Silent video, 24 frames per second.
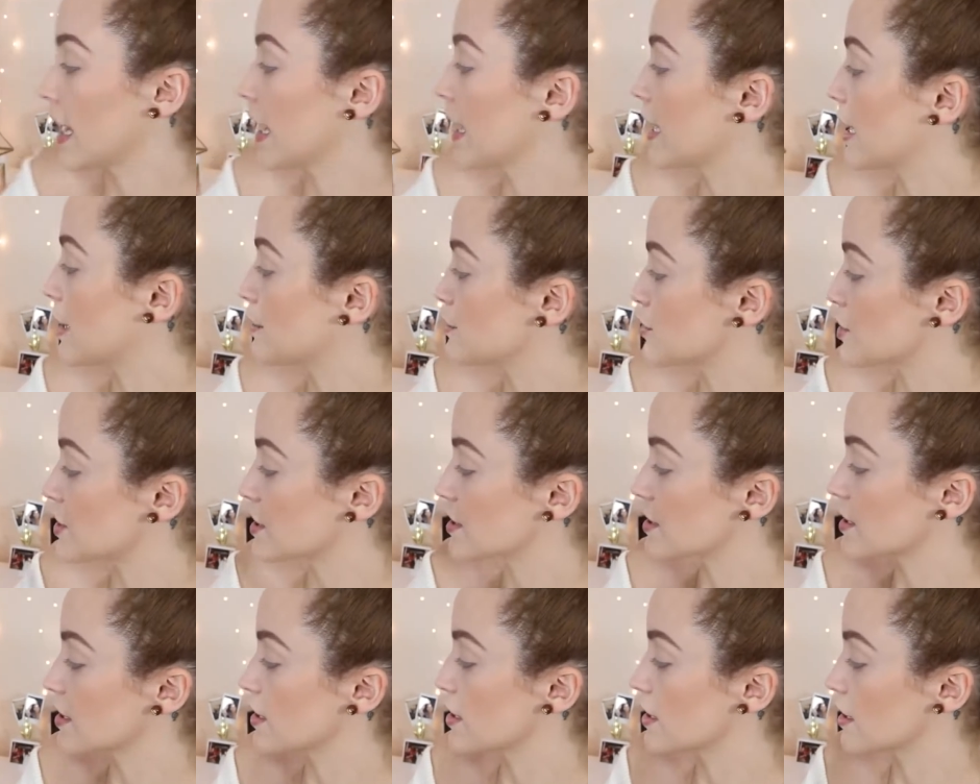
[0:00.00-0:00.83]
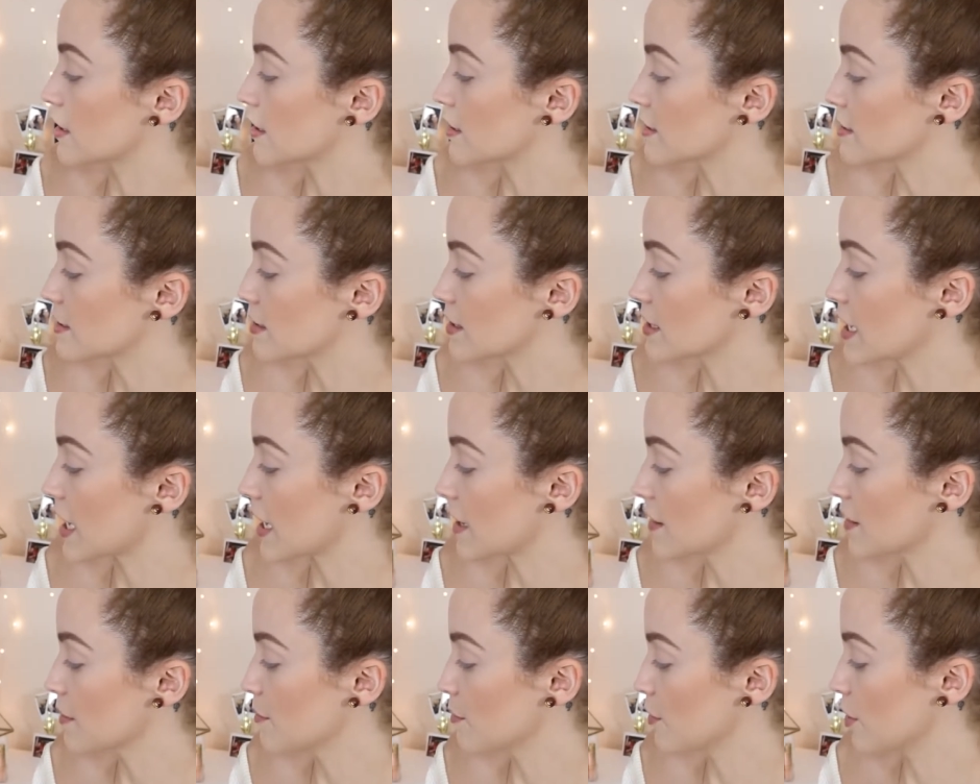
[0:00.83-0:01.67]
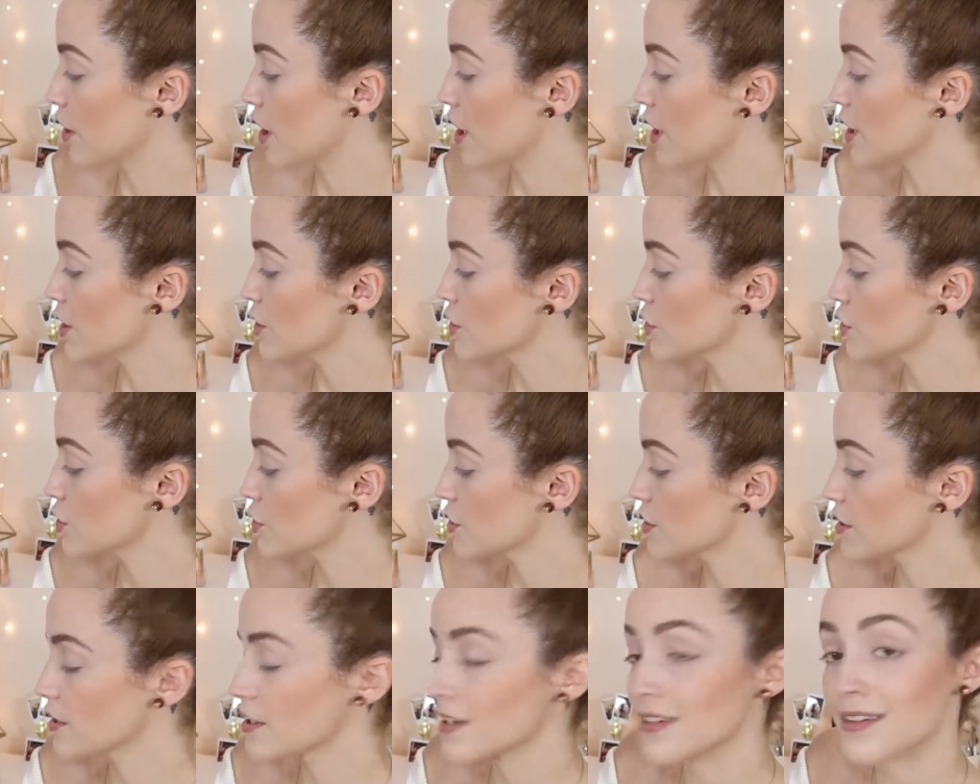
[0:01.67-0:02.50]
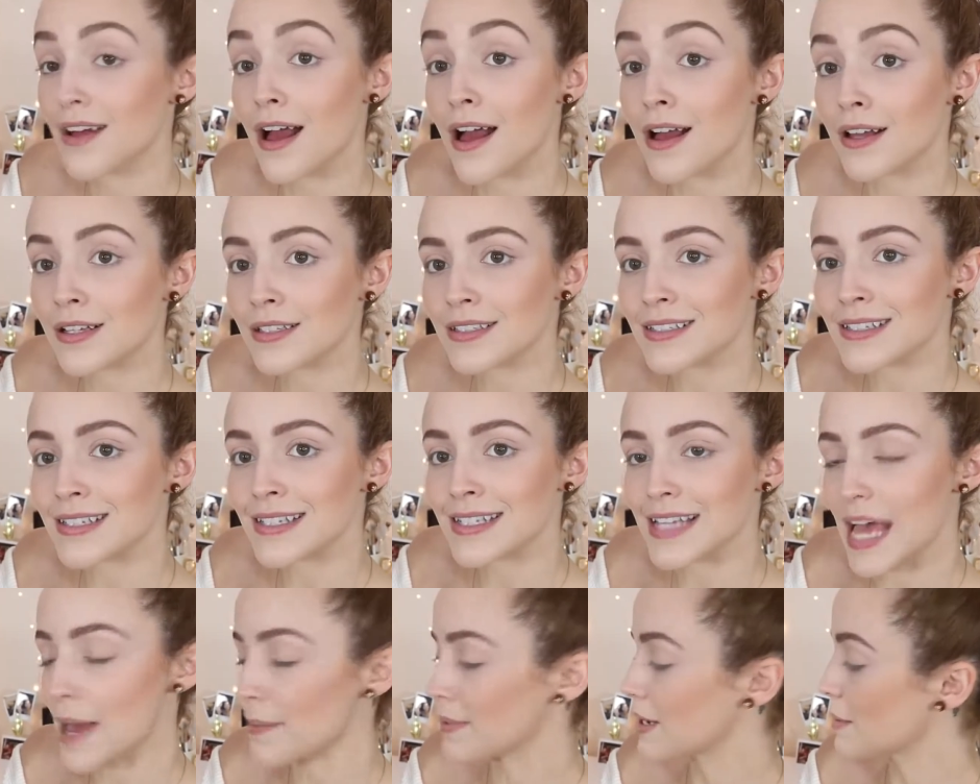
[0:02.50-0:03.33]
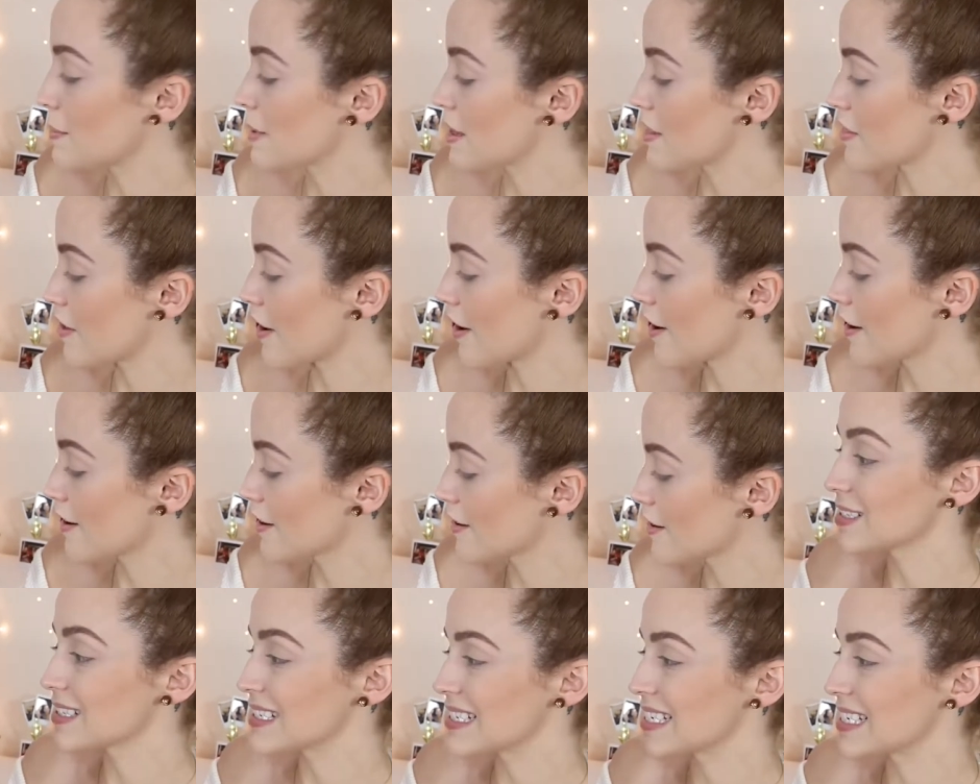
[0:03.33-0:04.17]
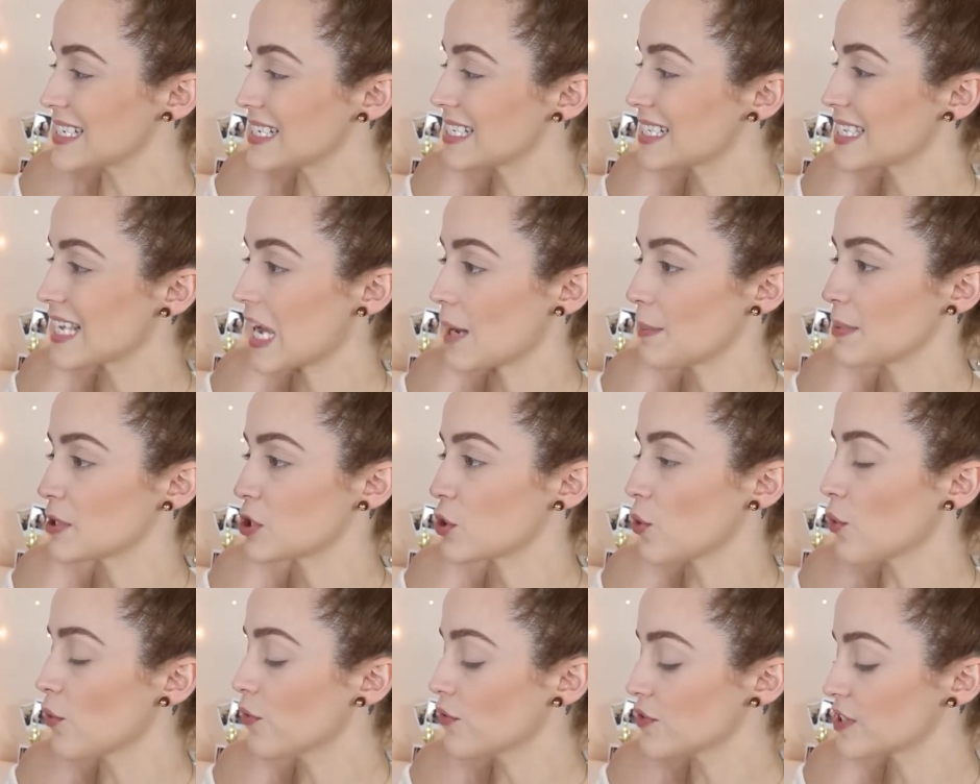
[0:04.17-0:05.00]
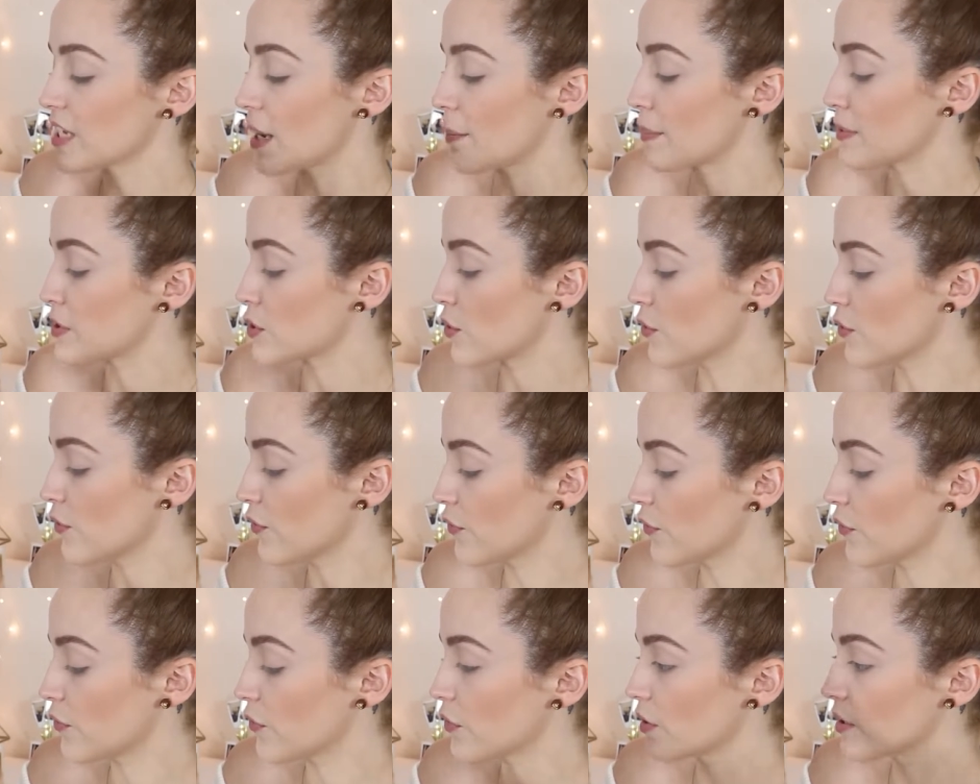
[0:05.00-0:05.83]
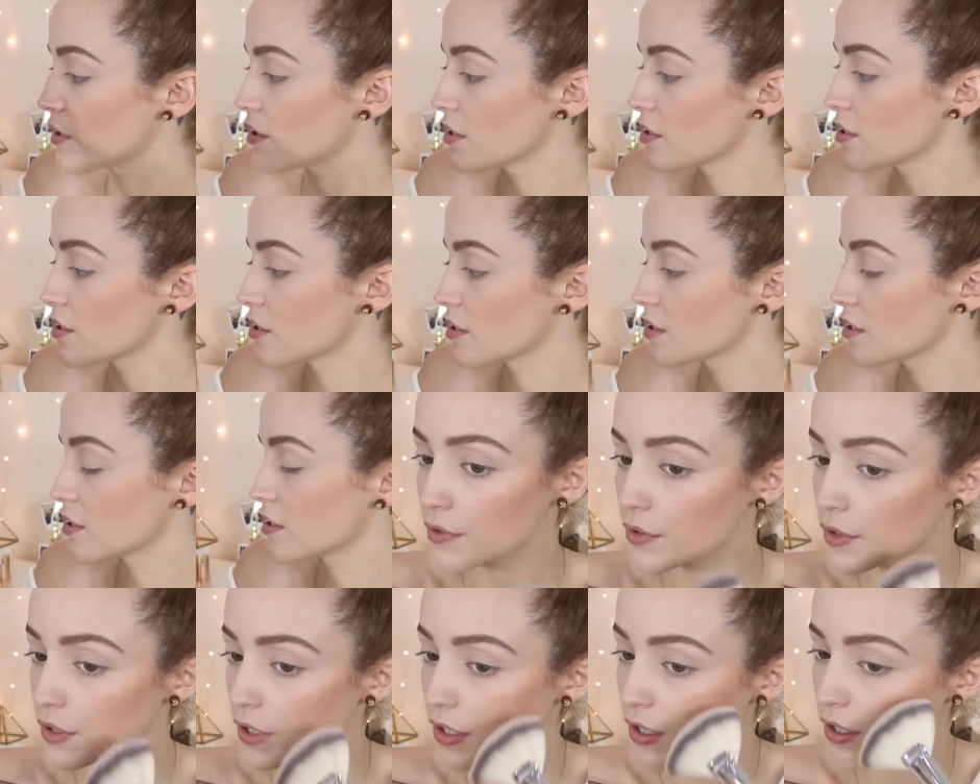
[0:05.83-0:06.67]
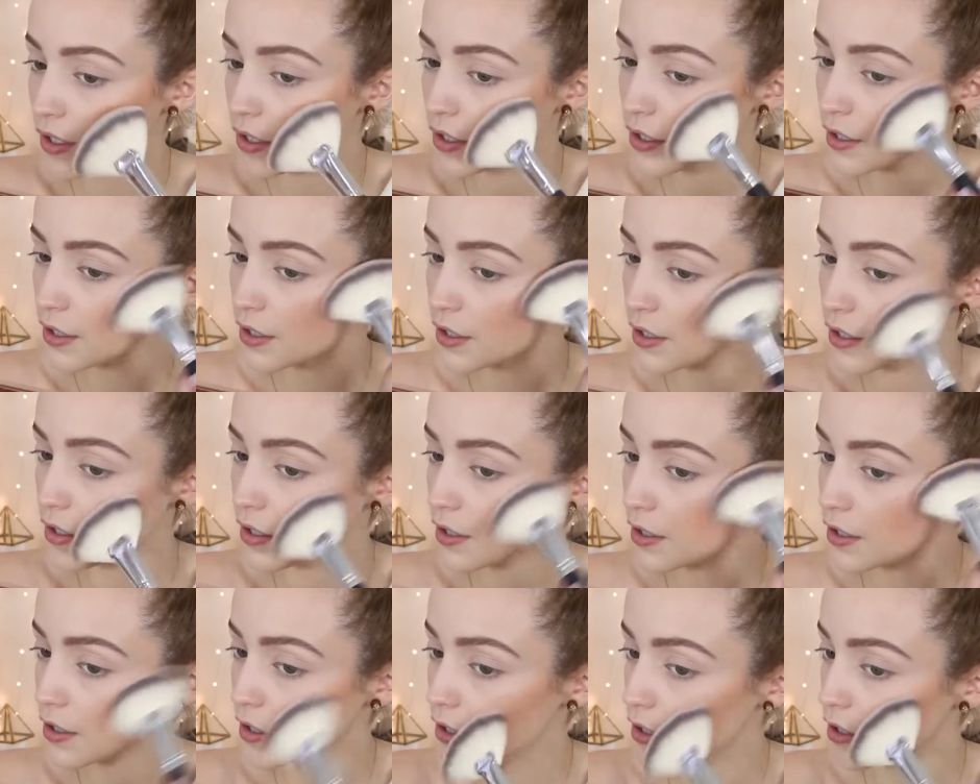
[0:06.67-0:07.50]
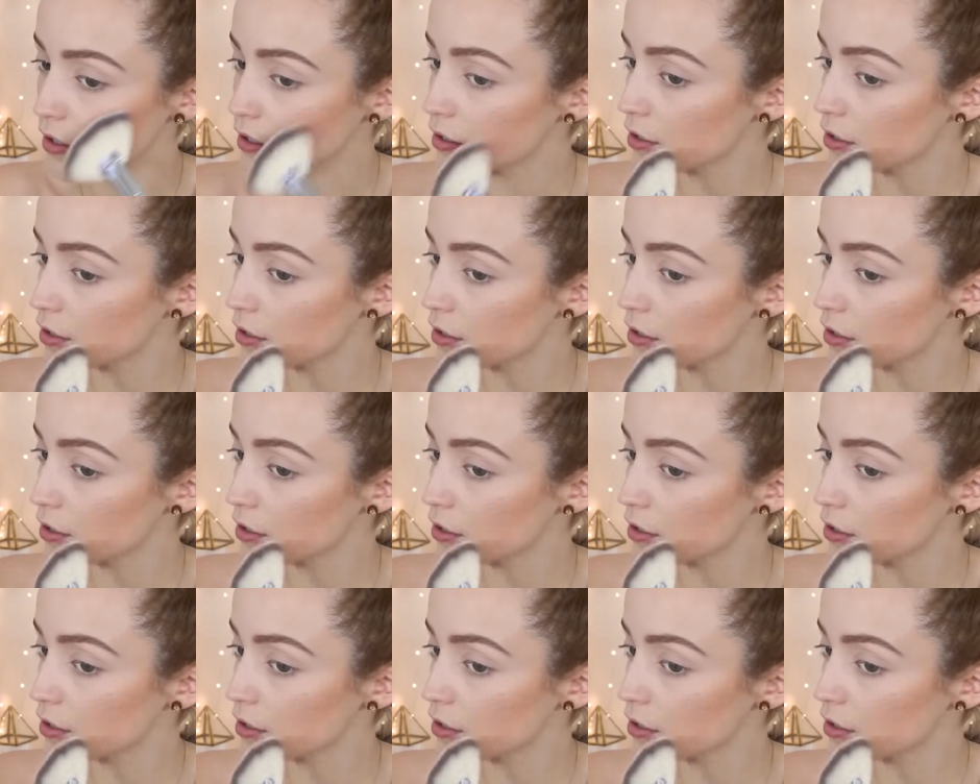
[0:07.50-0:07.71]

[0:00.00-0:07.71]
And I'm just gonna take the brush, dab it up in there, tap it off, and...